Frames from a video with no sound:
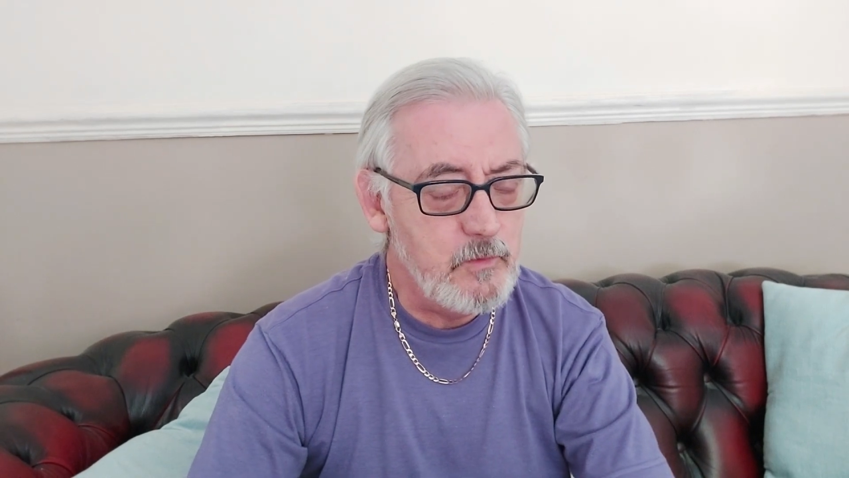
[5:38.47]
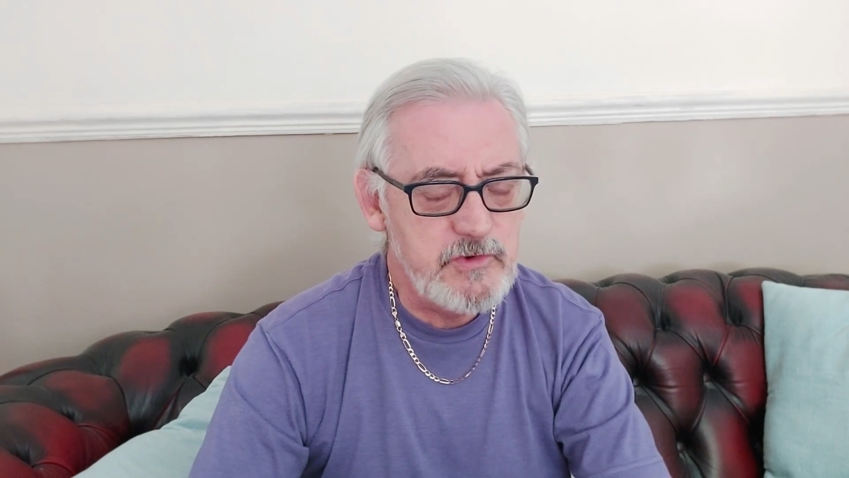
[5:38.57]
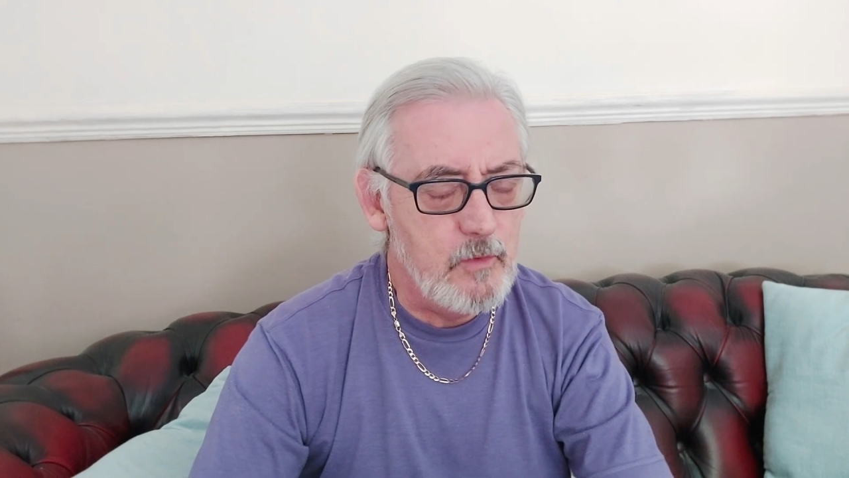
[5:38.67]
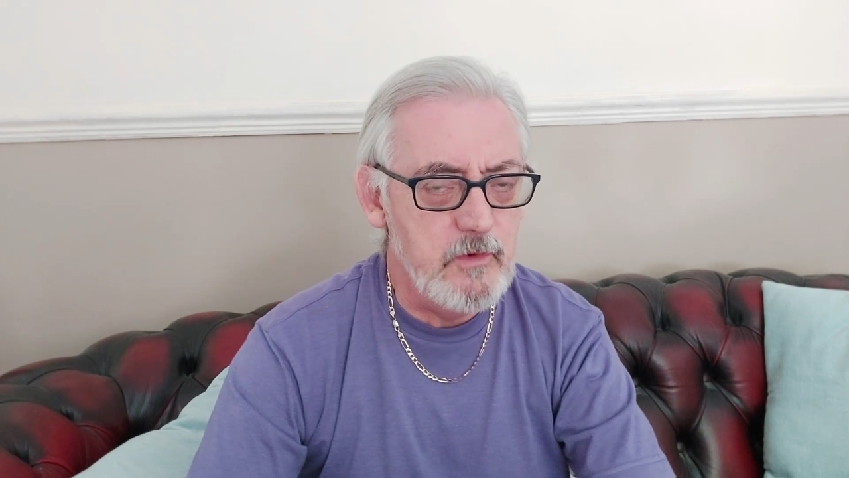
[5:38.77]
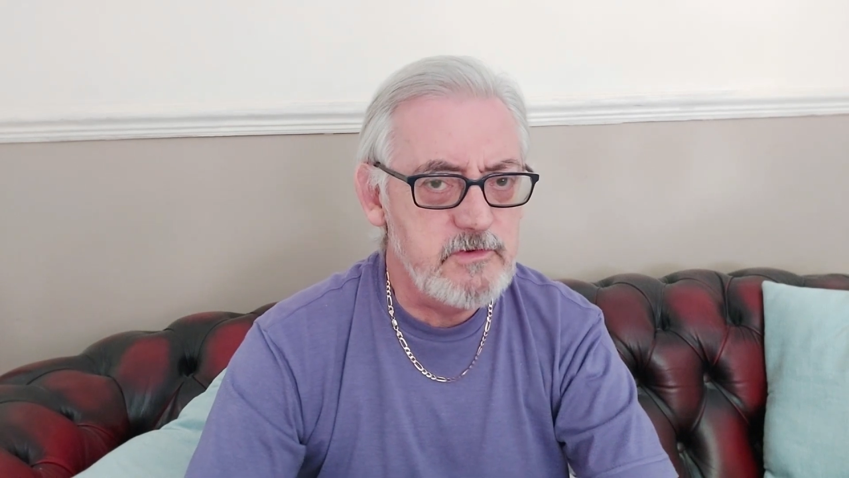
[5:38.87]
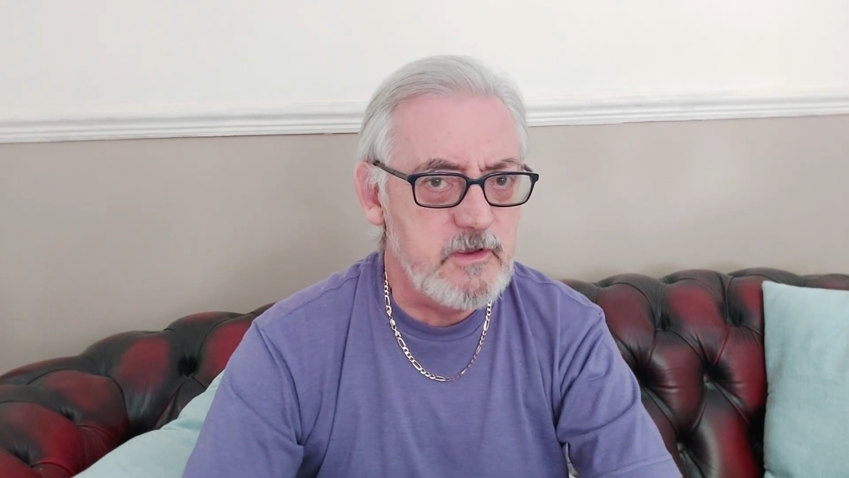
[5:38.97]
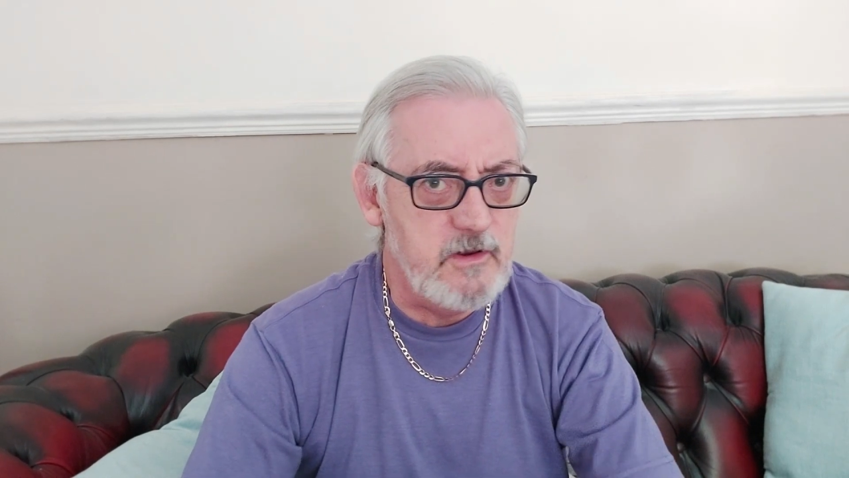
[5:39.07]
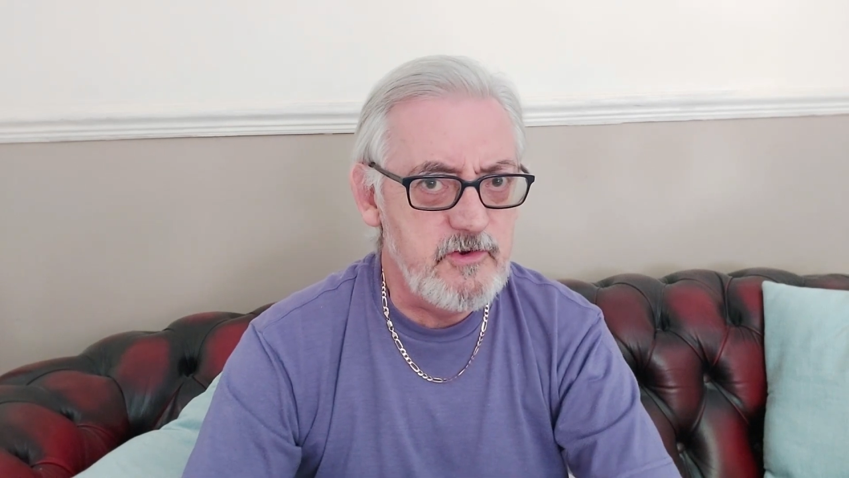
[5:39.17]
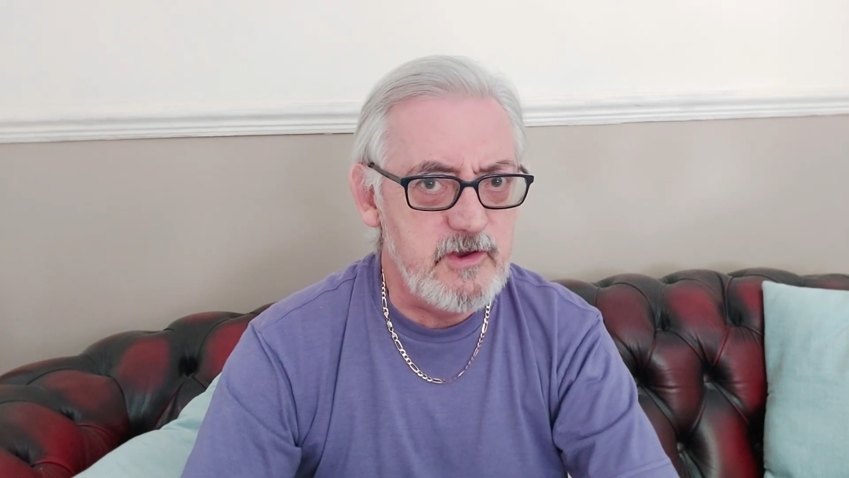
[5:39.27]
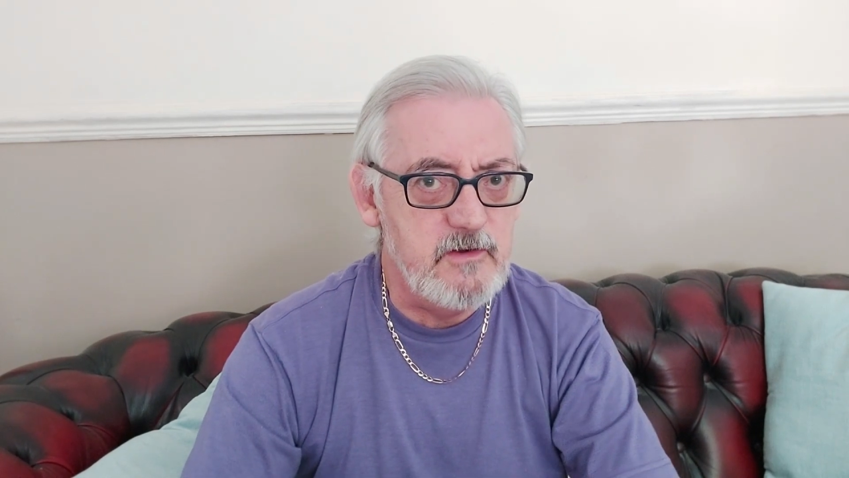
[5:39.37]
which I wasn't going
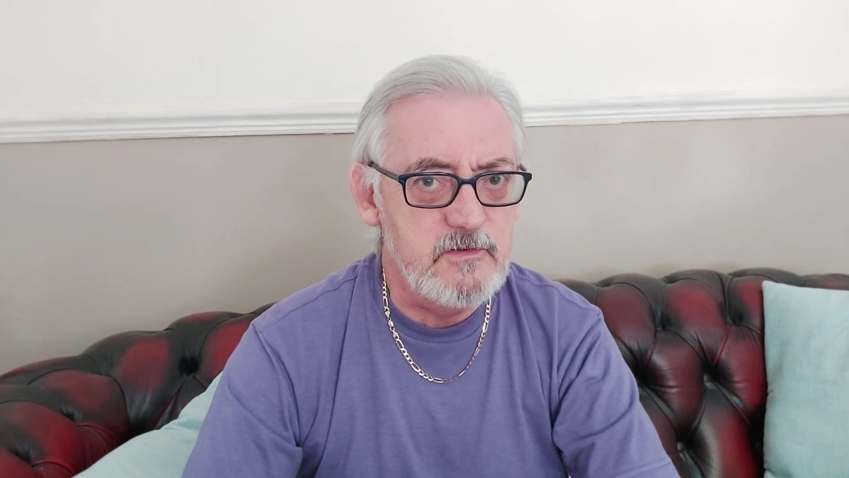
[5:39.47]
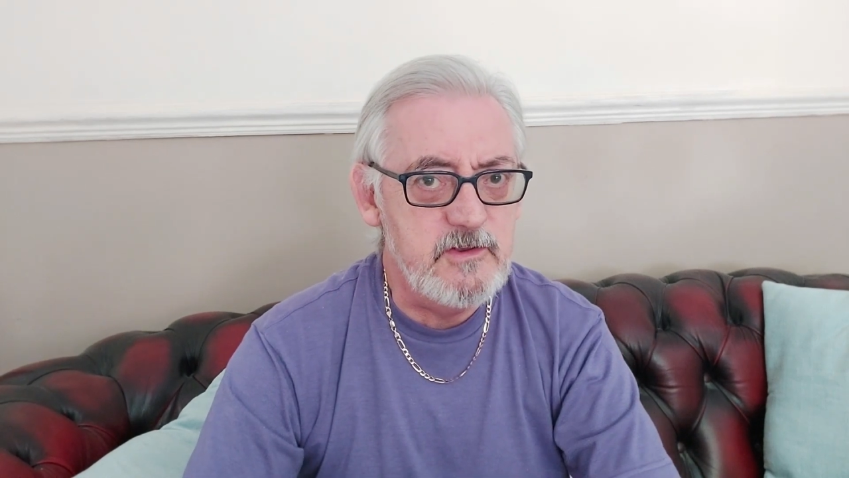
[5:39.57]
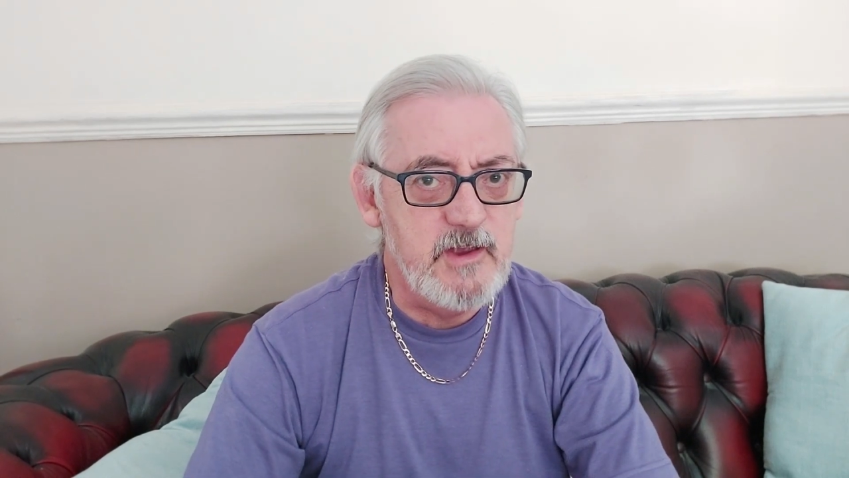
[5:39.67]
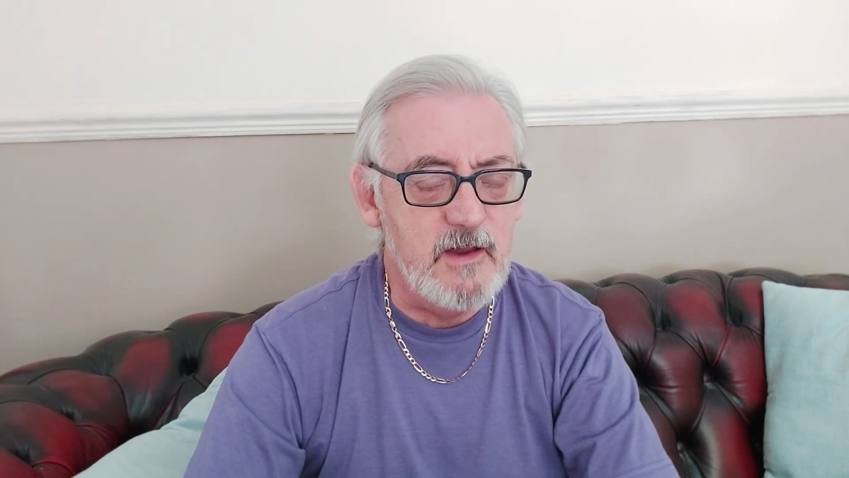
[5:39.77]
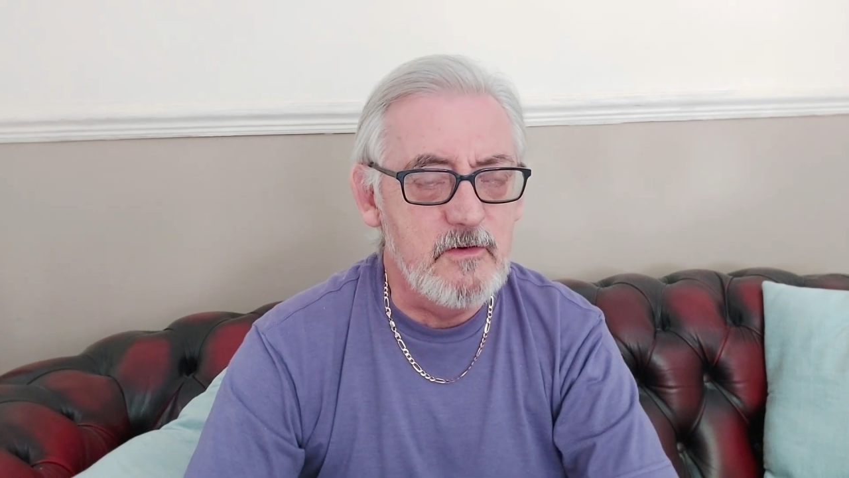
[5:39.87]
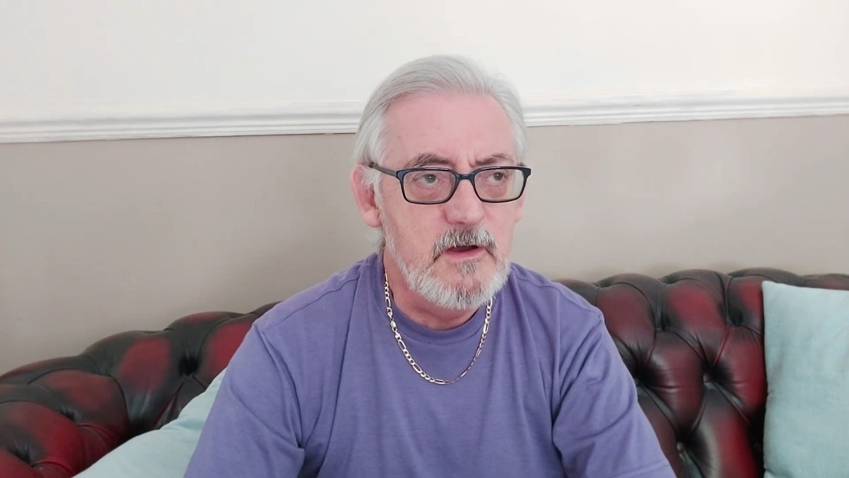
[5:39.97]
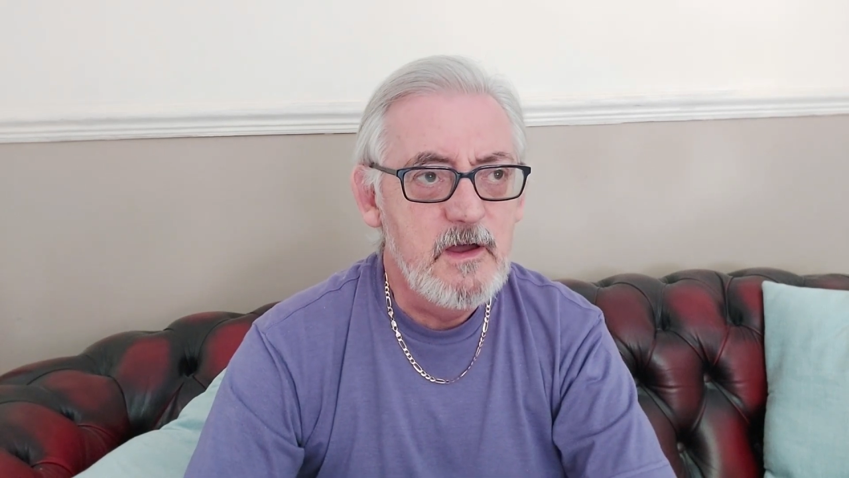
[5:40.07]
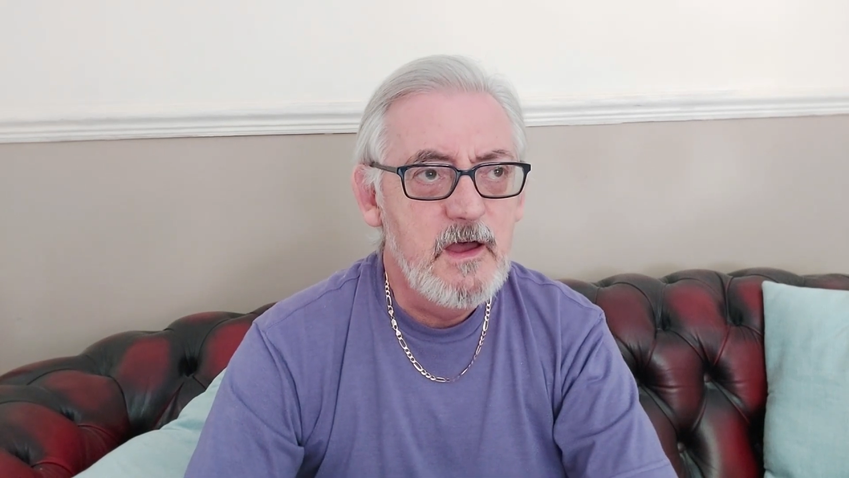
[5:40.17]
to share on the channel,